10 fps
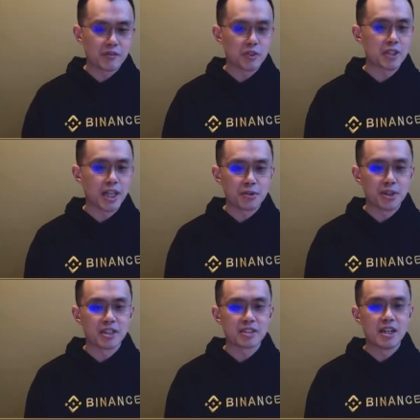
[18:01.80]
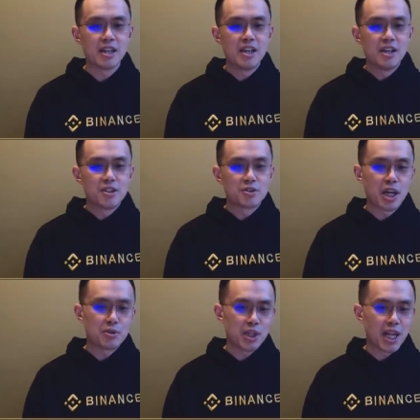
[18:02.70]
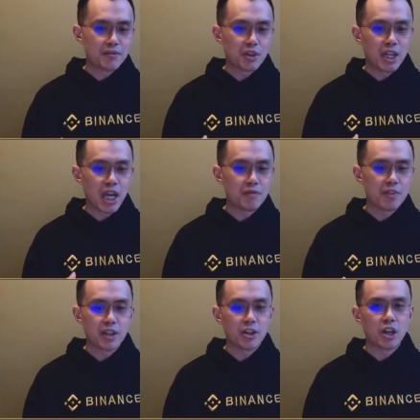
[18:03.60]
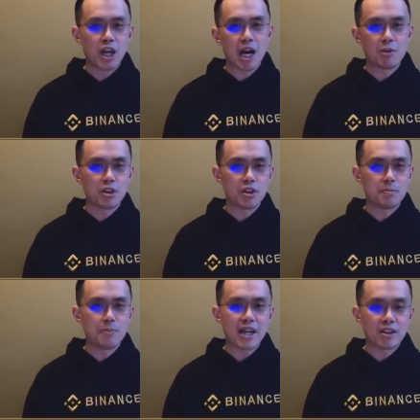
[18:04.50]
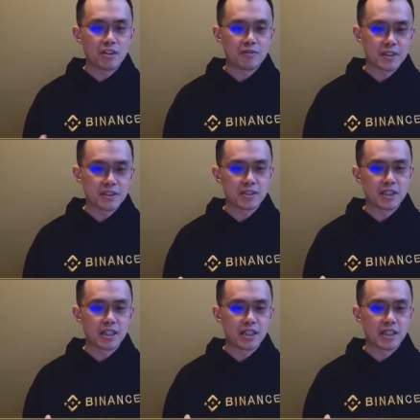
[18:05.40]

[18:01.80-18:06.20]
in any of those areas. So I rely very heavily on our back office uh,